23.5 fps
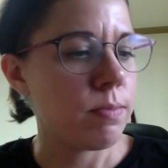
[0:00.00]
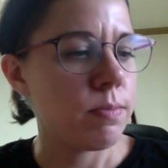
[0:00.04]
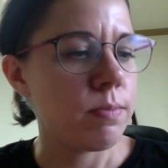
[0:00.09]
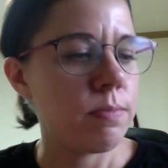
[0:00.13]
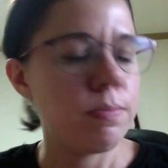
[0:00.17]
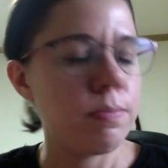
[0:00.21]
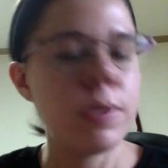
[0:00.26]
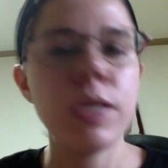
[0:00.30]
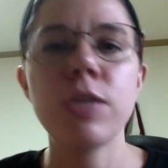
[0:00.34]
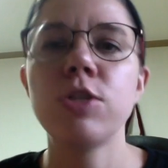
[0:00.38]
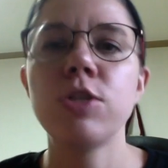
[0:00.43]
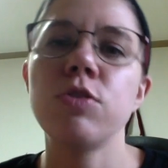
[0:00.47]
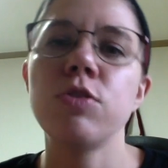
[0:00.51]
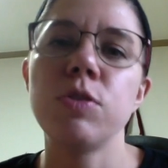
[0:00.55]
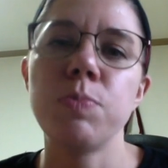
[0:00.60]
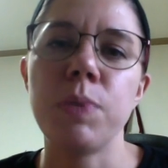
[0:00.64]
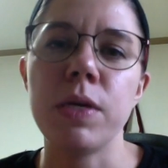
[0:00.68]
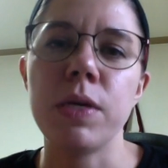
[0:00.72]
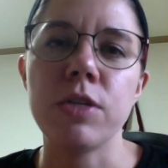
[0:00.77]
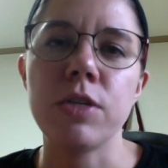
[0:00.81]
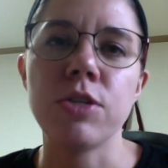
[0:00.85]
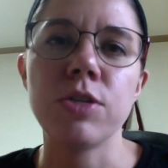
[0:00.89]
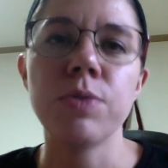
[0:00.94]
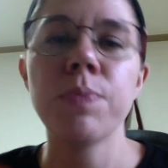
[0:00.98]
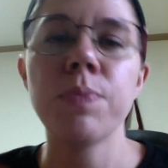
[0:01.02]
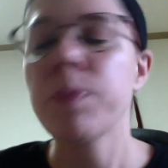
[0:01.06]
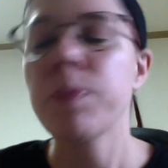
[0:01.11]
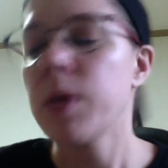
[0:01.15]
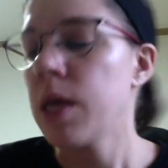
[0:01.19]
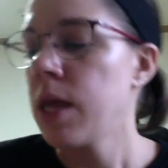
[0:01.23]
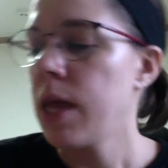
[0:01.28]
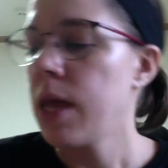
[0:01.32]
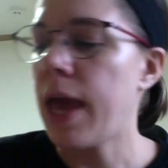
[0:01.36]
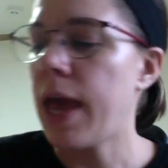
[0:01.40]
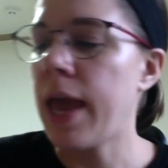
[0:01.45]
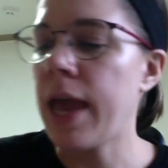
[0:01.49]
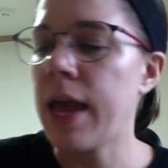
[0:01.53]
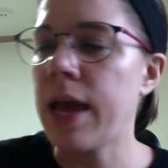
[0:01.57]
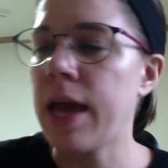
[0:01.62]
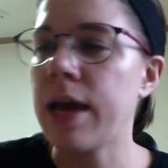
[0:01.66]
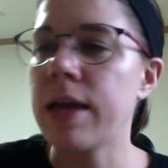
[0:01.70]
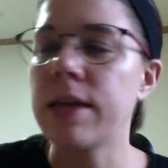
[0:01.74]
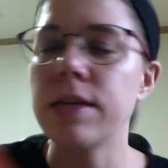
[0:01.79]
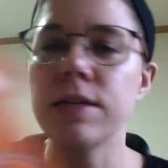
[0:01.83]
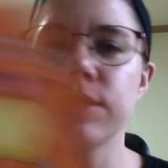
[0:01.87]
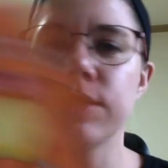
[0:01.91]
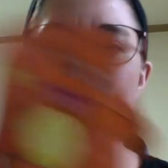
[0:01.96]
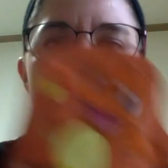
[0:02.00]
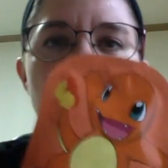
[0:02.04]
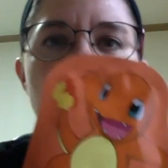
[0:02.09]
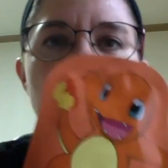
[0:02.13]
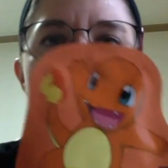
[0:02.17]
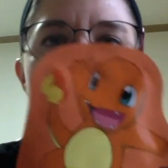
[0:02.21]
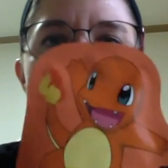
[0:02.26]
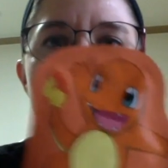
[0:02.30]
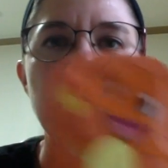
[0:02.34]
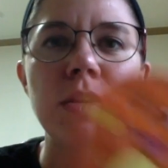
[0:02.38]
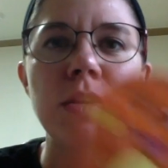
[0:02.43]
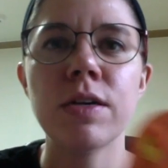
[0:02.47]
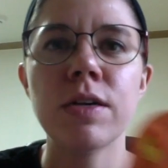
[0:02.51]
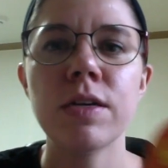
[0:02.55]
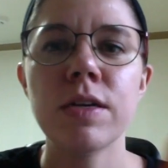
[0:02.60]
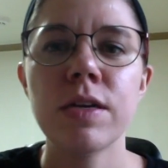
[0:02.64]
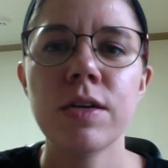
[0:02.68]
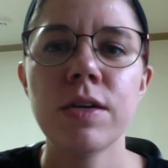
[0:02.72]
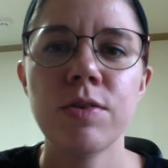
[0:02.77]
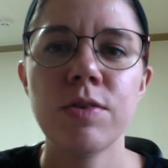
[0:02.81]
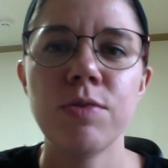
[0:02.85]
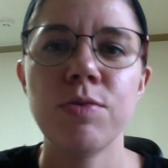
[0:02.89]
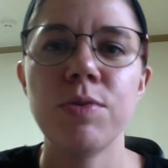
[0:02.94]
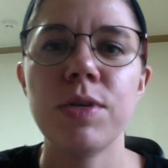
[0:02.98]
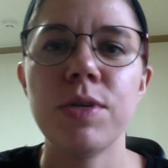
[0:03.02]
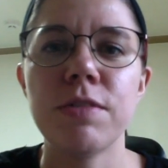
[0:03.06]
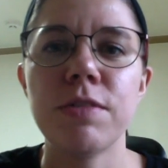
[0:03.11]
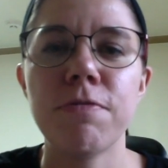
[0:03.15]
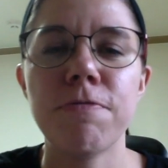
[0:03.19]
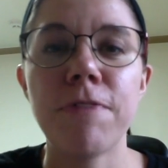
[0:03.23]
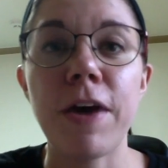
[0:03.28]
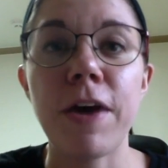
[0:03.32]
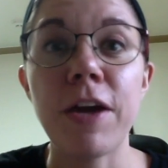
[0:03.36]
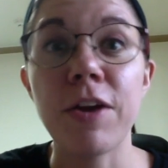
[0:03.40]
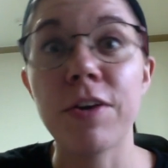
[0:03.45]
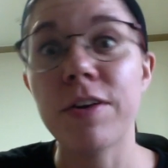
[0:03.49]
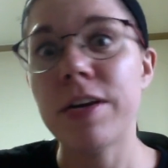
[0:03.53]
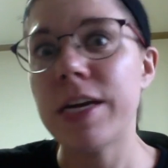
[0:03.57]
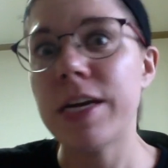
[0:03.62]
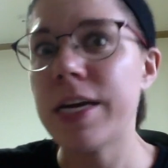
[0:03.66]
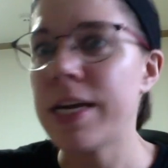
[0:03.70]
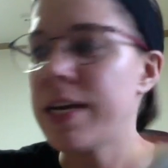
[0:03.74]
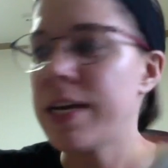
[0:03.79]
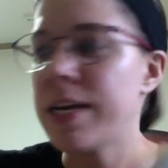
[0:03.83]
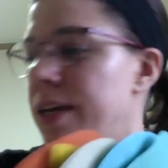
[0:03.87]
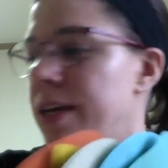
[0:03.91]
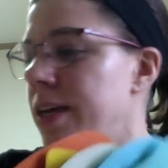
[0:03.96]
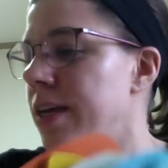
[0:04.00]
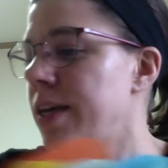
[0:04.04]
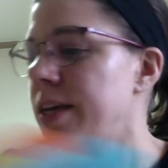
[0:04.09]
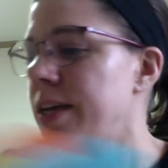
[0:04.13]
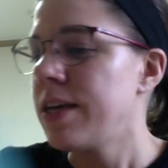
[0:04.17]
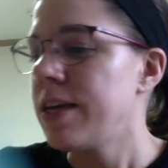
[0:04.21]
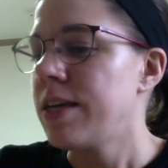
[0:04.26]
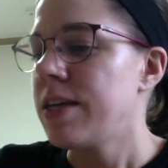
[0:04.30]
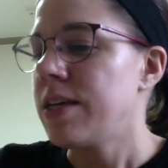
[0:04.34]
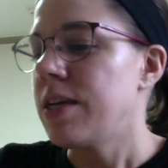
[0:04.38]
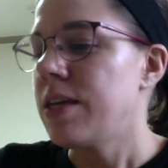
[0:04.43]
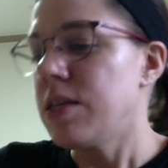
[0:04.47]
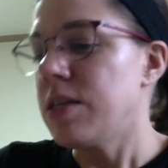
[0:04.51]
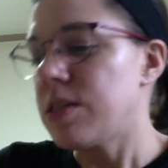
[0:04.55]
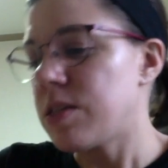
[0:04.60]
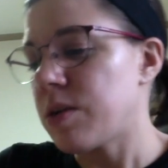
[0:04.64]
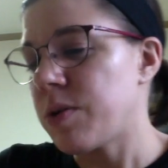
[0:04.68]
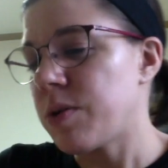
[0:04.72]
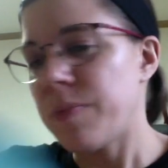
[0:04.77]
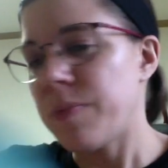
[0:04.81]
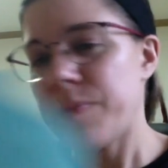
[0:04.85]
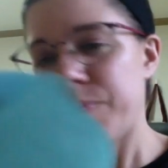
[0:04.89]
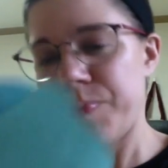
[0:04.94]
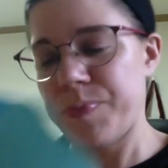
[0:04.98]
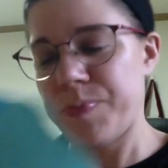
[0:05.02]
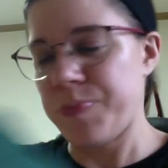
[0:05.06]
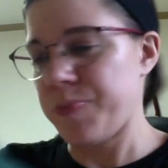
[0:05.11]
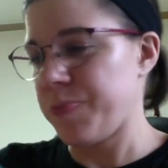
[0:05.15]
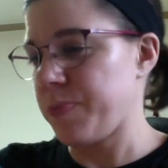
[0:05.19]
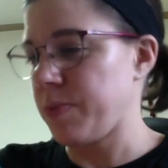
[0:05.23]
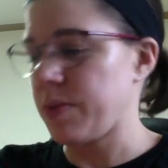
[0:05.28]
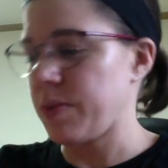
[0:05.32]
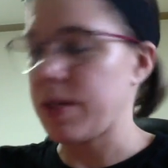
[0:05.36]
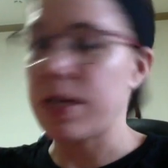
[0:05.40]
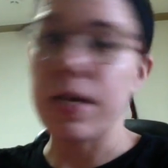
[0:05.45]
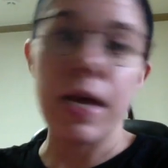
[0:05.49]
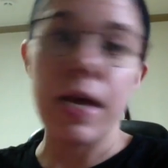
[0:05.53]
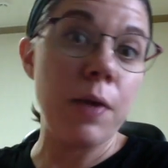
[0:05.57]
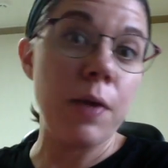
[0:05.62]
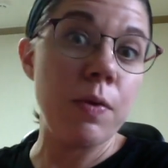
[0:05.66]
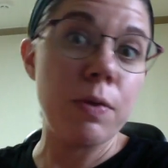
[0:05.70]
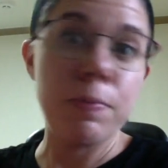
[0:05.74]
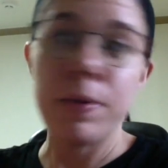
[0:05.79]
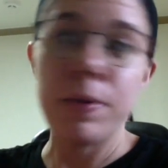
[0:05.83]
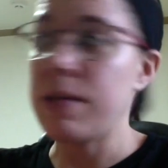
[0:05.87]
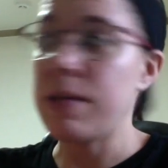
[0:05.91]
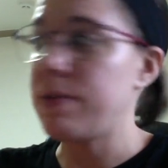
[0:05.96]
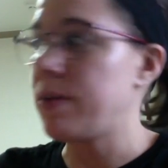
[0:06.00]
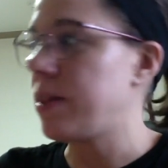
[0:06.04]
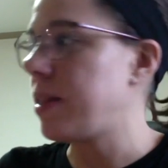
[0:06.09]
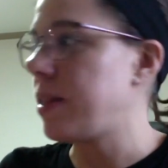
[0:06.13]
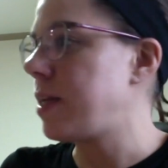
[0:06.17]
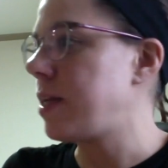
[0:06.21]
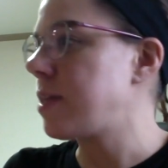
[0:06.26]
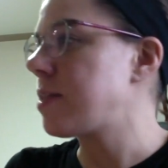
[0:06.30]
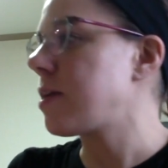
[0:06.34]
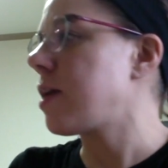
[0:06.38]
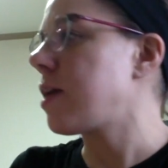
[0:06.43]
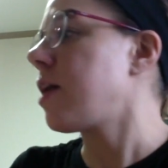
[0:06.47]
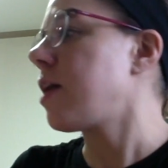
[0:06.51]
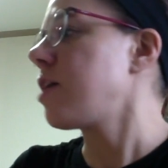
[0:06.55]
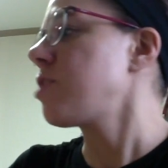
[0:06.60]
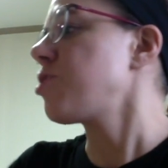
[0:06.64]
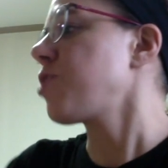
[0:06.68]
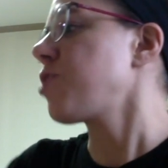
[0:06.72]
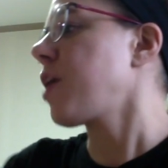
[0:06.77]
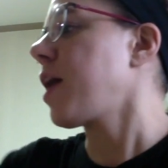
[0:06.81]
Pikachu is Pikachu, and Charmander, who is fiery. So I will be giving these a try